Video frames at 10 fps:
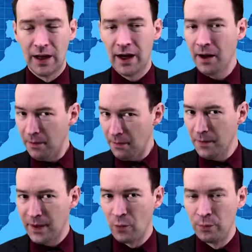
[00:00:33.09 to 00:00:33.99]
And I
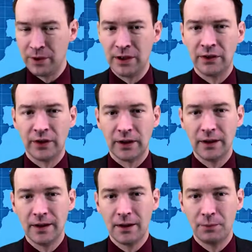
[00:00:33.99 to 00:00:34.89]
thought that would be easy,
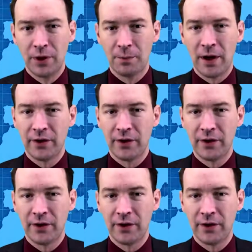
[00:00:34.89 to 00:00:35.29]
but in my